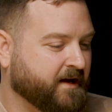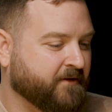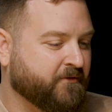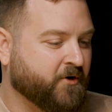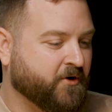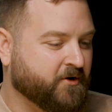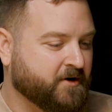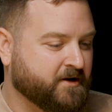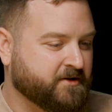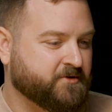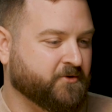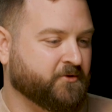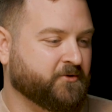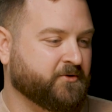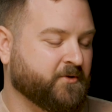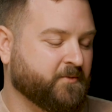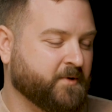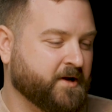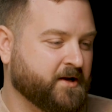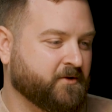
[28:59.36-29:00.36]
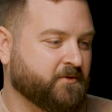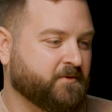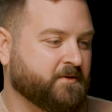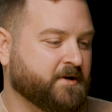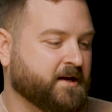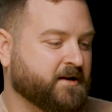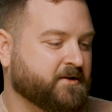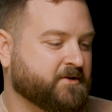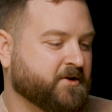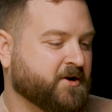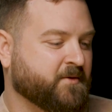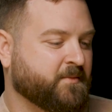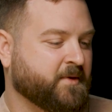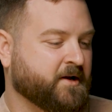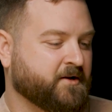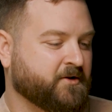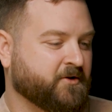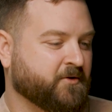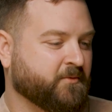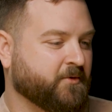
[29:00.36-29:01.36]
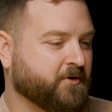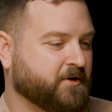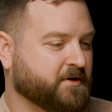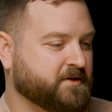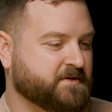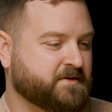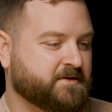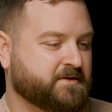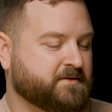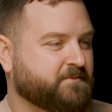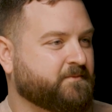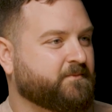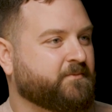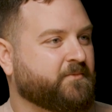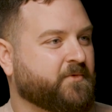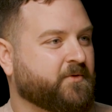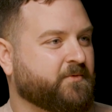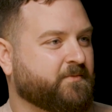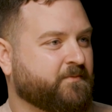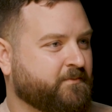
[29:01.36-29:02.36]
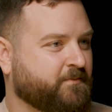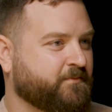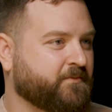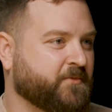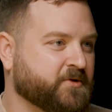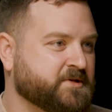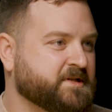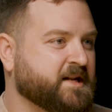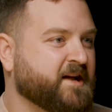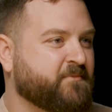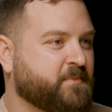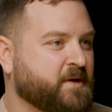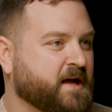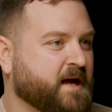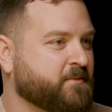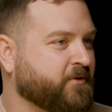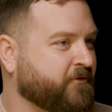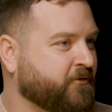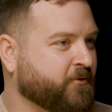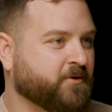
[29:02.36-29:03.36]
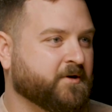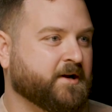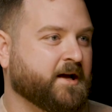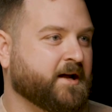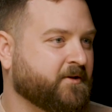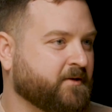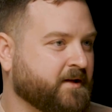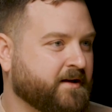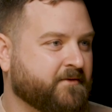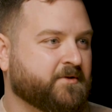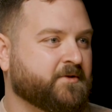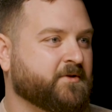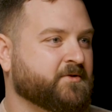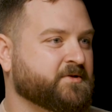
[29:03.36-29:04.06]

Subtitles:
I've heard it told and the way you kind of talk about it in your book is there's an FBI before 9/11.